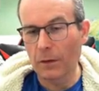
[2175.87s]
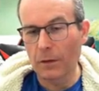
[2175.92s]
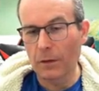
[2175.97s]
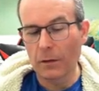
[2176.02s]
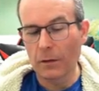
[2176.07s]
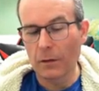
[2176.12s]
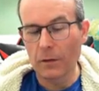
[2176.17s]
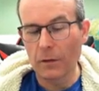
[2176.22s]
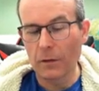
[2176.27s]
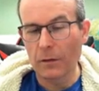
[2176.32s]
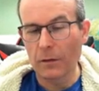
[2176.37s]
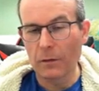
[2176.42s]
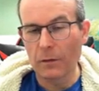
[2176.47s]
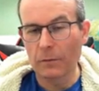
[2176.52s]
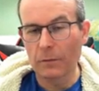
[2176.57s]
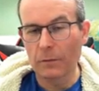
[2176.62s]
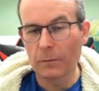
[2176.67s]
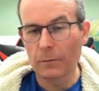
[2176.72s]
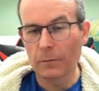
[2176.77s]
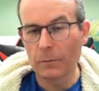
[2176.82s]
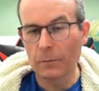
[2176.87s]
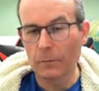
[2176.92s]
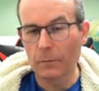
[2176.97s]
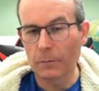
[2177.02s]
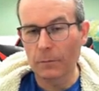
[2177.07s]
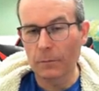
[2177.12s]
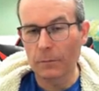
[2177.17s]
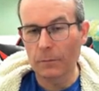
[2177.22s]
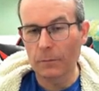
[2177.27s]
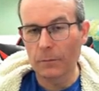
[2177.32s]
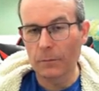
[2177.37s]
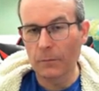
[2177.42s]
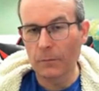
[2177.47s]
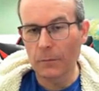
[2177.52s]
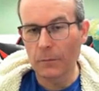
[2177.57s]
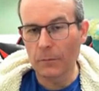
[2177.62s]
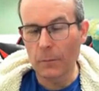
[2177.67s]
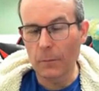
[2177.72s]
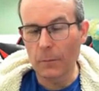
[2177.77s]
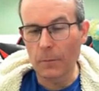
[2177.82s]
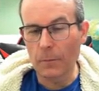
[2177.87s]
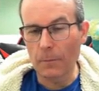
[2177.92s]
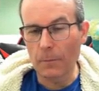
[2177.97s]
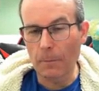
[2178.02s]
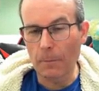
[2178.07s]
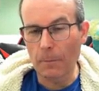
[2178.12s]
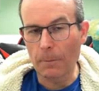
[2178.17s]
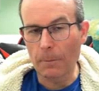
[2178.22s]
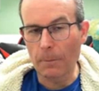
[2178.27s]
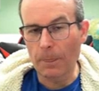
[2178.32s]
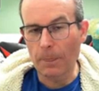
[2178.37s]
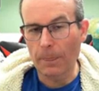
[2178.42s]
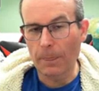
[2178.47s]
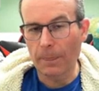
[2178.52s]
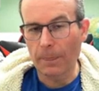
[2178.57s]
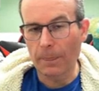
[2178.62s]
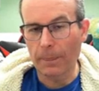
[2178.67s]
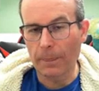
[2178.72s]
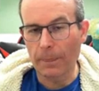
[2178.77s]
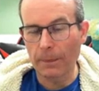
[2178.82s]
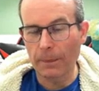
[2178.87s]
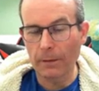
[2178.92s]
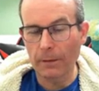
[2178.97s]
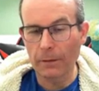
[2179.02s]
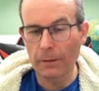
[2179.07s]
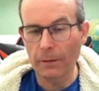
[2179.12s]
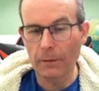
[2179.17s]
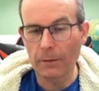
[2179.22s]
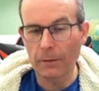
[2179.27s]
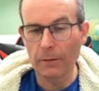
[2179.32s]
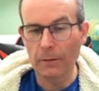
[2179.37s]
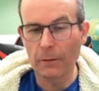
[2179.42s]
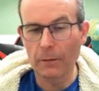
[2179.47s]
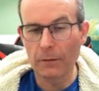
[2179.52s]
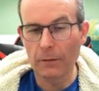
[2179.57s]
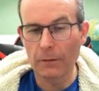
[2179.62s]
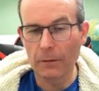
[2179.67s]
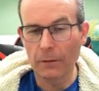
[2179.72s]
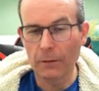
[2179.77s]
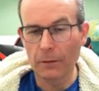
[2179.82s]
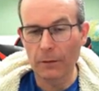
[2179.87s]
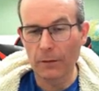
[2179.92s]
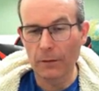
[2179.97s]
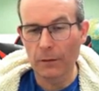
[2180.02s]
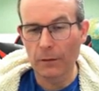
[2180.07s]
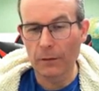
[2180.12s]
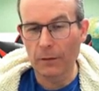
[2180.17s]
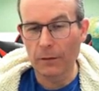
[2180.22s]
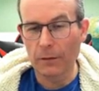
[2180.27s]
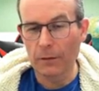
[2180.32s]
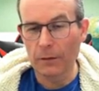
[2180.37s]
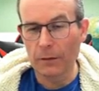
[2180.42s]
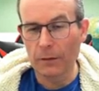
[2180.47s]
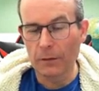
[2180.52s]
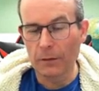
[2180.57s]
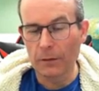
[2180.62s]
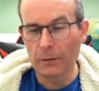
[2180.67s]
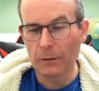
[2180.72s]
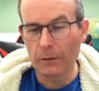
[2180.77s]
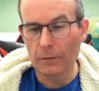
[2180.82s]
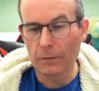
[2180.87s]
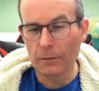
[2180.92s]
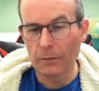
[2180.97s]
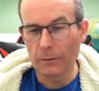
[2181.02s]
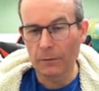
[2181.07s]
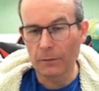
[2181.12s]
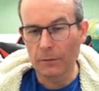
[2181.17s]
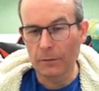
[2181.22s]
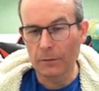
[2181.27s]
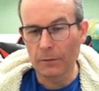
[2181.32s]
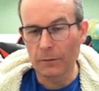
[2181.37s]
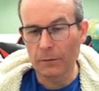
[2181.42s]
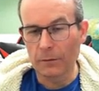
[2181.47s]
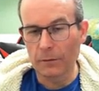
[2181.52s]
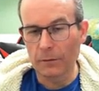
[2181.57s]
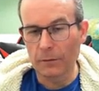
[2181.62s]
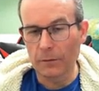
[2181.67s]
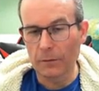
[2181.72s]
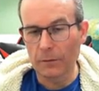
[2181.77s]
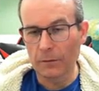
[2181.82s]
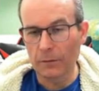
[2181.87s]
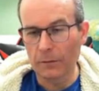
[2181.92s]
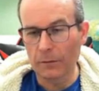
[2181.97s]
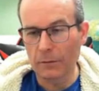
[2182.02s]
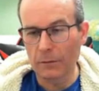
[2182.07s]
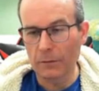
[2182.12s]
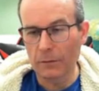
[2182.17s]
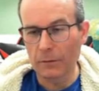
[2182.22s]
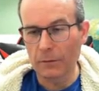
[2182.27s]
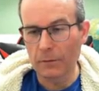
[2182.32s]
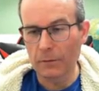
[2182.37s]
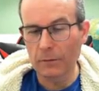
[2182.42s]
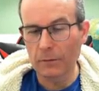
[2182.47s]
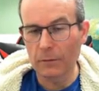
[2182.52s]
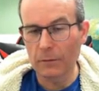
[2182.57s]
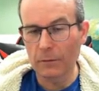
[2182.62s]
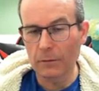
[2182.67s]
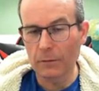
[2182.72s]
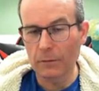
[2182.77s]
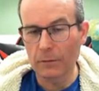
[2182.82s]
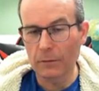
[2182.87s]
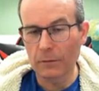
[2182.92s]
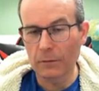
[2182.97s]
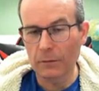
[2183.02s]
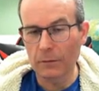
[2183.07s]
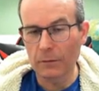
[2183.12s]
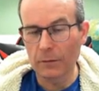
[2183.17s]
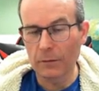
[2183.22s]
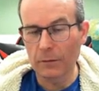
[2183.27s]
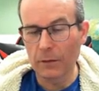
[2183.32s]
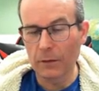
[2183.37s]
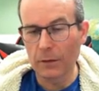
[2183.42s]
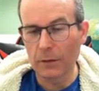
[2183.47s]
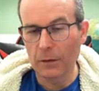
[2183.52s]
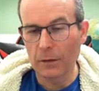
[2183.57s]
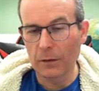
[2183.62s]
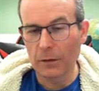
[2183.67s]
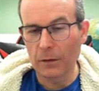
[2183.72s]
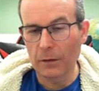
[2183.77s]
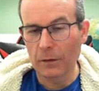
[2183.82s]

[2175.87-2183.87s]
The person shown says nothing.